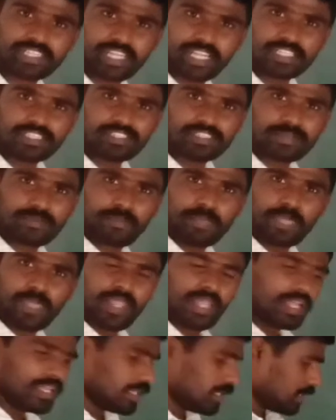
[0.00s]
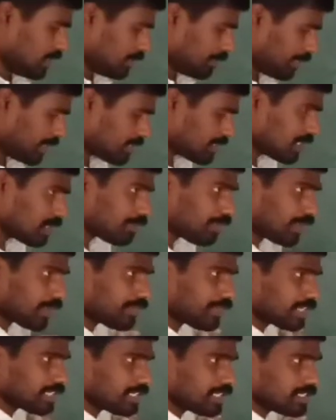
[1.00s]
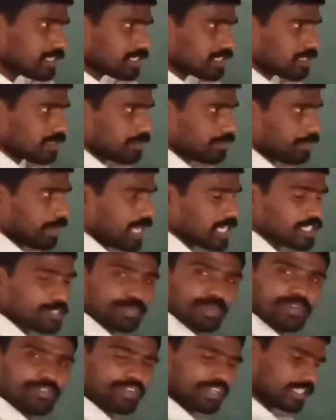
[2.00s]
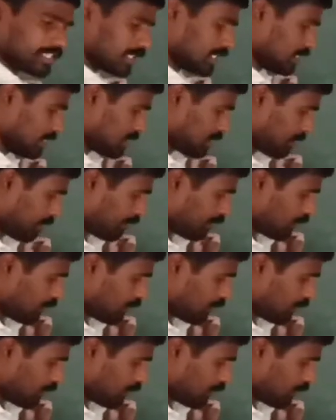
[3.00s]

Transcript: tense, present perfect tense, past perfect tense.